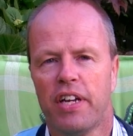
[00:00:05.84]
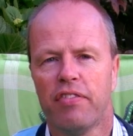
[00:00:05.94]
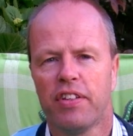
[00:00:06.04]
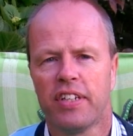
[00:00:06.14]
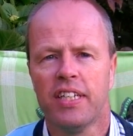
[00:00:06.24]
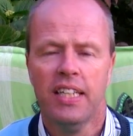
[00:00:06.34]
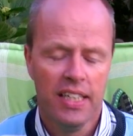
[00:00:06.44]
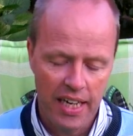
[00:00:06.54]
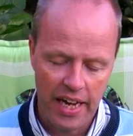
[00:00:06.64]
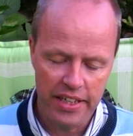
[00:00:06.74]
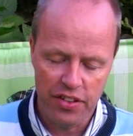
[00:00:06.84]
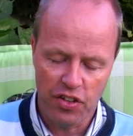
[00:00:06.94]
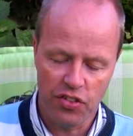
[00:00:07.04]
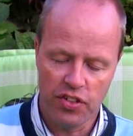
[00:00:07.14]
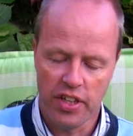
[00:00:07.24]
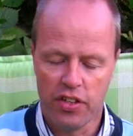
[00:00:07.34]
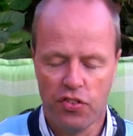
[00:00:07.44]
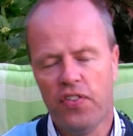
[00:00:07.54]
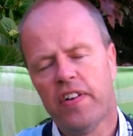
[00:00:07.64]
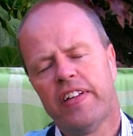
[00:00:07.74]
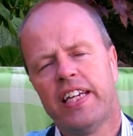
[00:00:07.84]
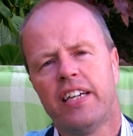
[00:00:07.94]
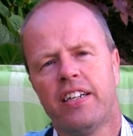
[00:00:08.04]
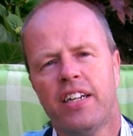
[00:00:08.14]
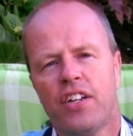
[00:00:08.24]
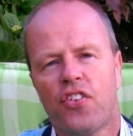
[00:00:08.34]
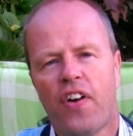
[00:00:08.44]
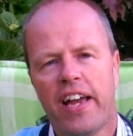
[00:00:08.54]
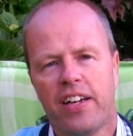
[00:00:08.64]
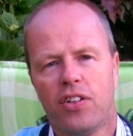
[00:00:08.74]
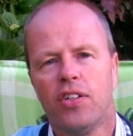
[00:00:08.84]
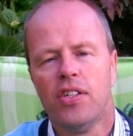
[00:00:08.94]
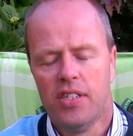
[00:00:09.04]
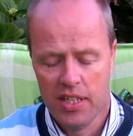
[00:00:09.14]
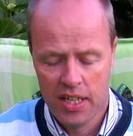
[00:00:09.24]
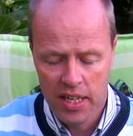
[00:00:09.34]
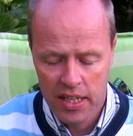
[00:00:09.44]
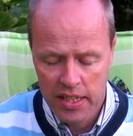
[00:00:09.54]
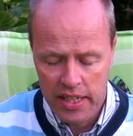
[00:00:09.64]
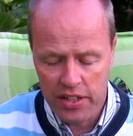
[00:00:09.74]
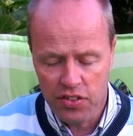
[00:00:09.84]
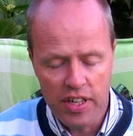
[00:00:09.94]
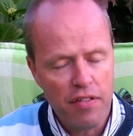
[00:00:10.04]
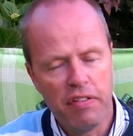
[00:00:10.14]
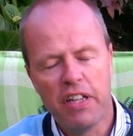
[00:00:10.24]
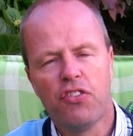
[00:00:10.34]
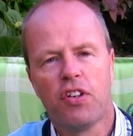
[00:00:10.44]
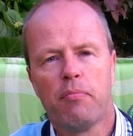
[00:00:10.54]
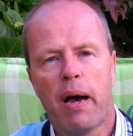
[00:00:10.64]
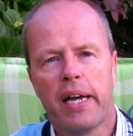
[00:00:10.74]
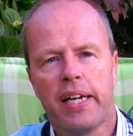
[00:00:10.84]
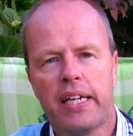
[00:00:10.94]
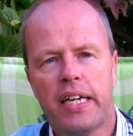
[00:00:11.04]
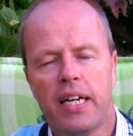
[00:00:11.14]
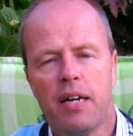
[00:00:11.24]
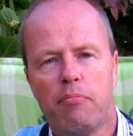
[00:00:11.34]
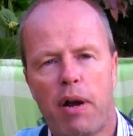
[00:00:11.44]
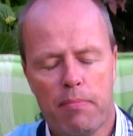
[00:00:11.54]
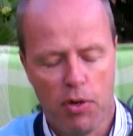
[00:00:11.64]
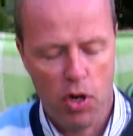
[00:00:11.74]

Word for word: Deventer and this is the Gear Triangle. It's an invention by uh, Bram